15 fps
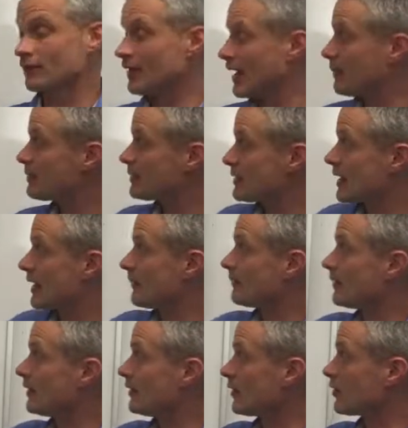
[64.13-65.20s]
of habitat
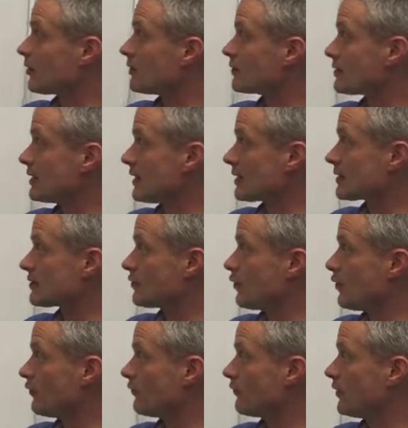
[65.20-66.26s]
in the context
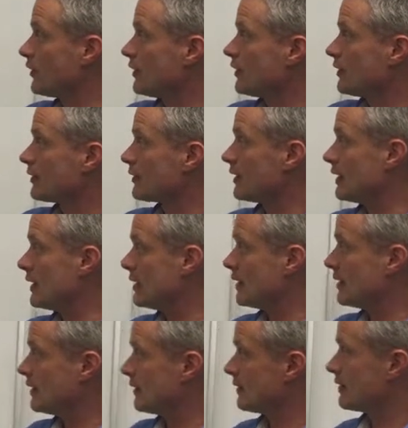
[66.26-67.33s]
of
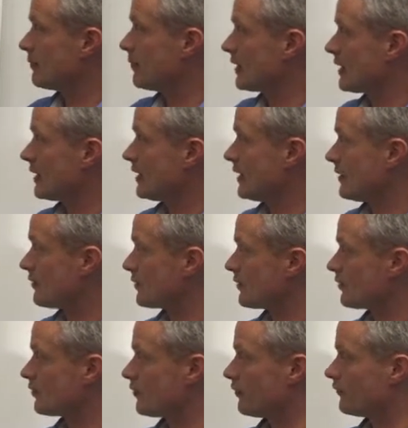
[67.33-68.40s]
the bigger
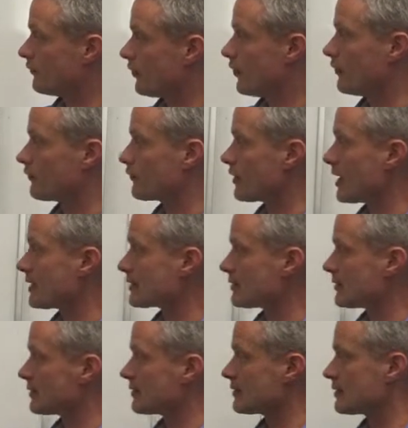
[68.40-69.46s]
area of
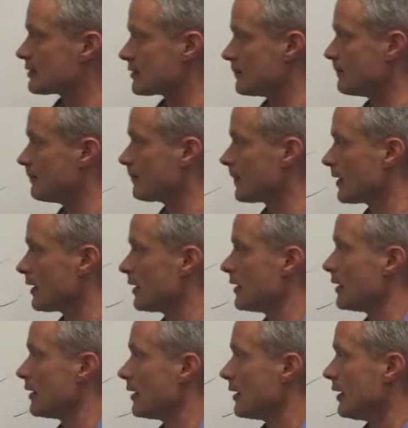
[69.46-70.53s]
grassland system.
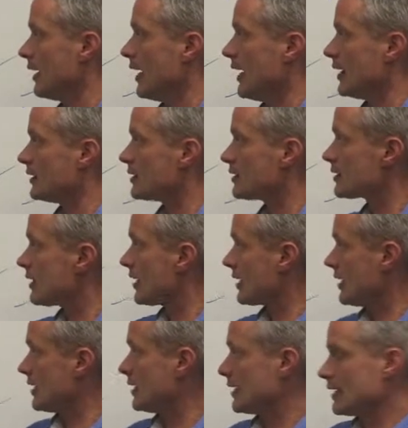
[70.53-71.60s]
And just like
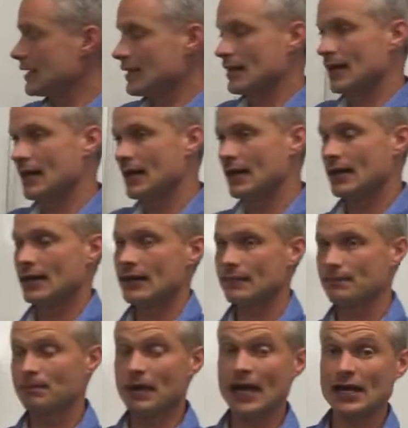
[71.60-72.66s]
any
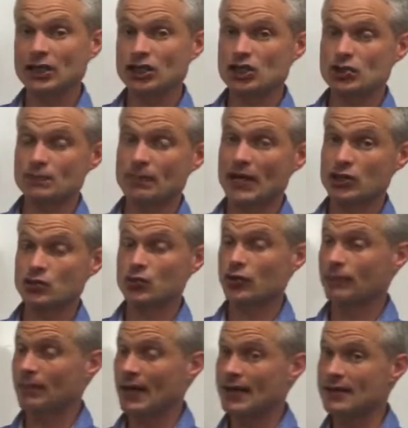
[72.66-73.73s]

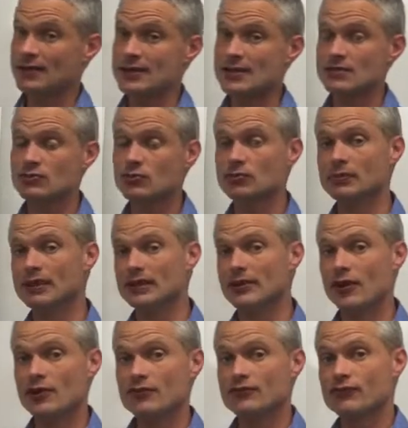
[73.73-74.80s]
patchwork pattern, there's normally an
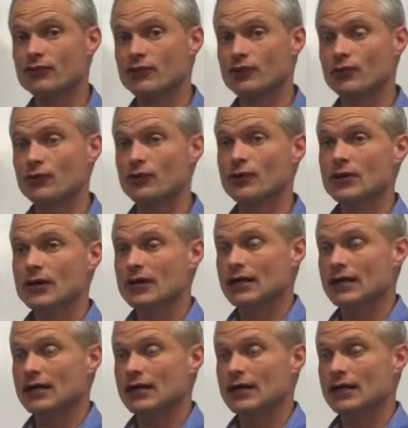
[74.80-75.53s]
overall